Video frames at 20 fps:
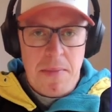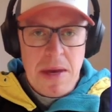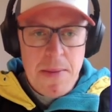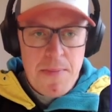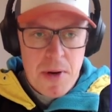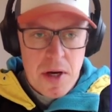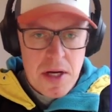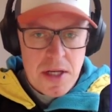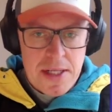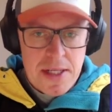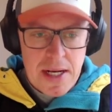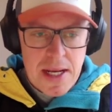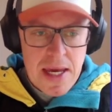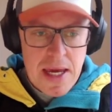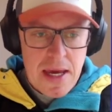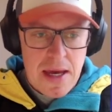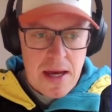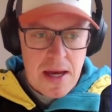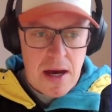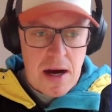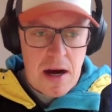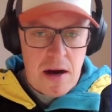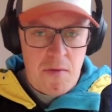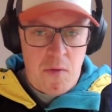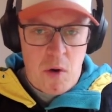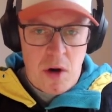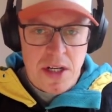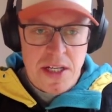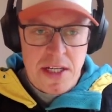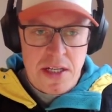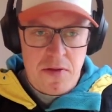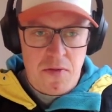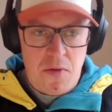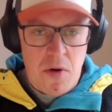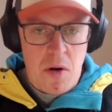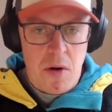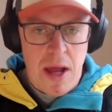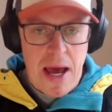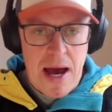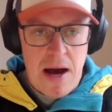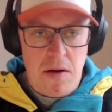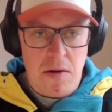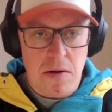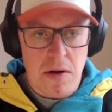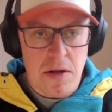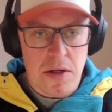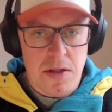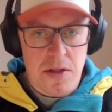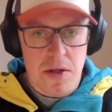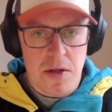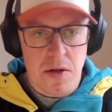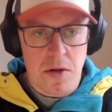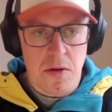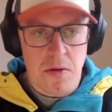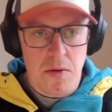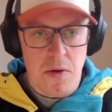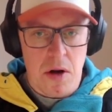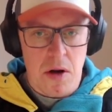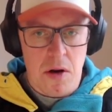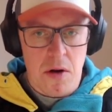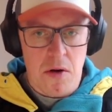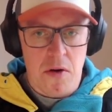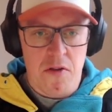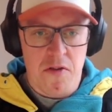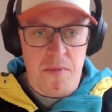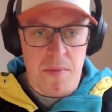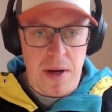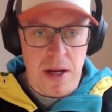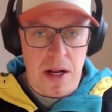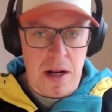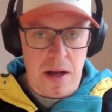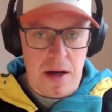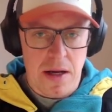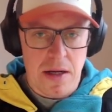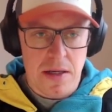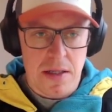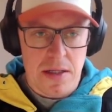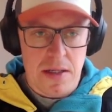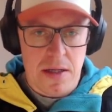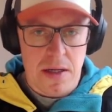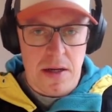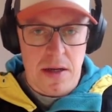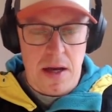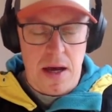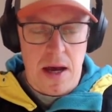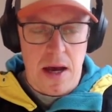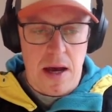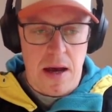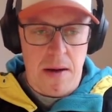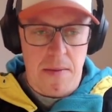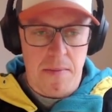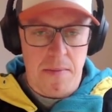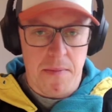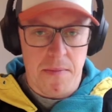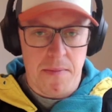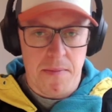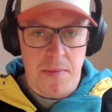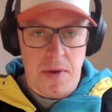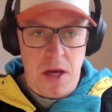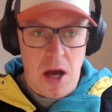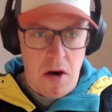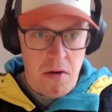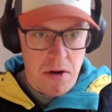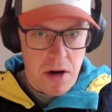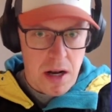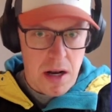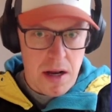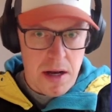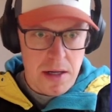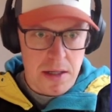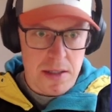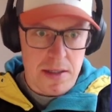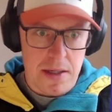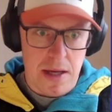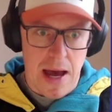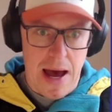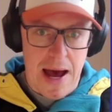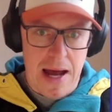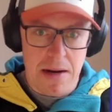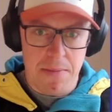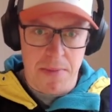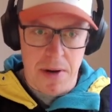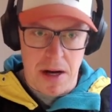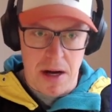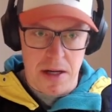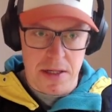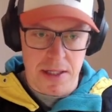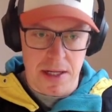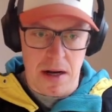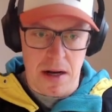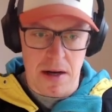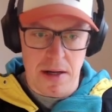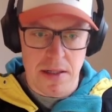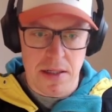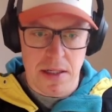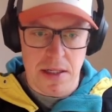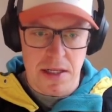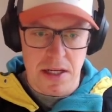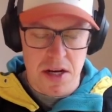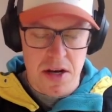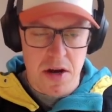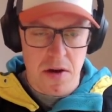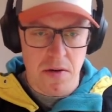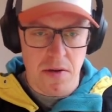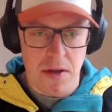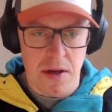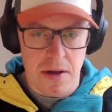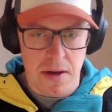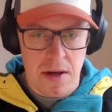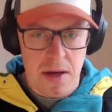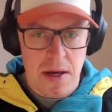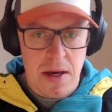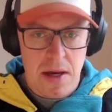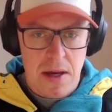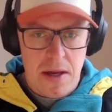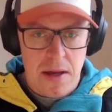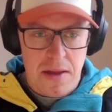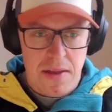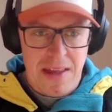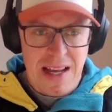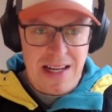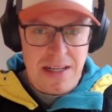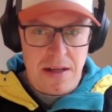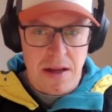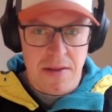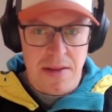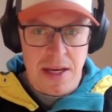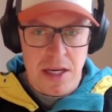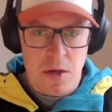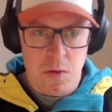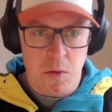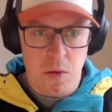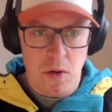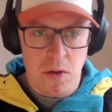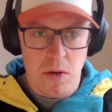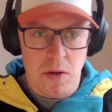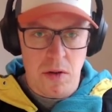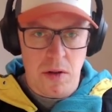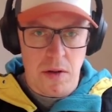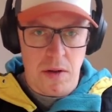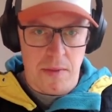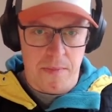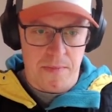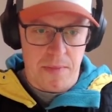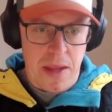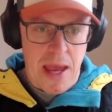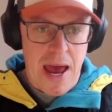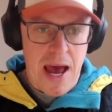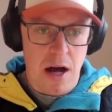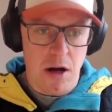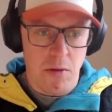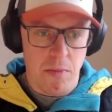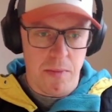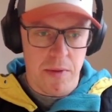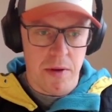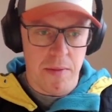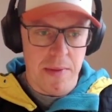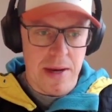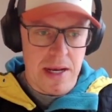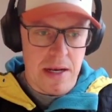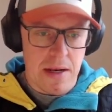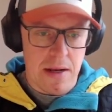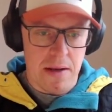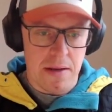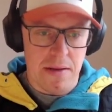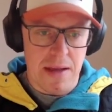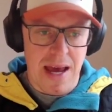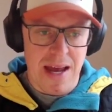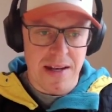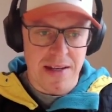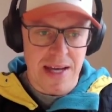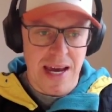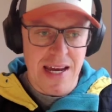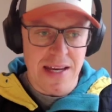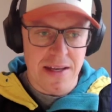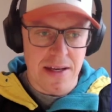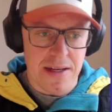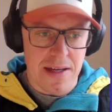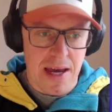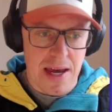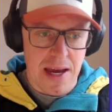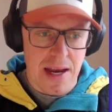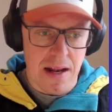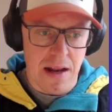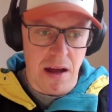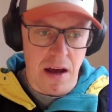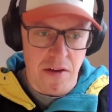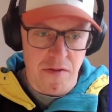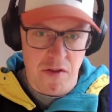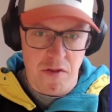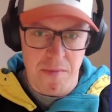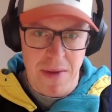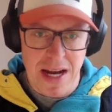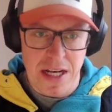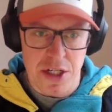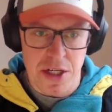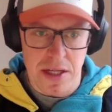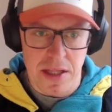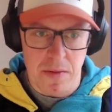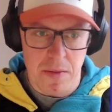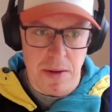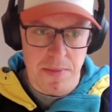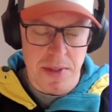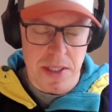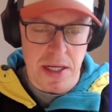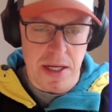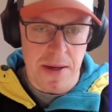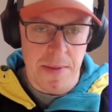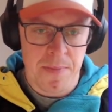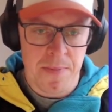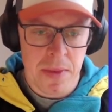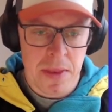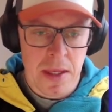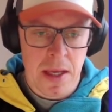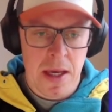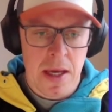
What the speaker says: me personally, I've wanted to roll it out to a lot of my clients, current clients and past clients, because I know that things like this will help them in their day-to-day life of managing their website.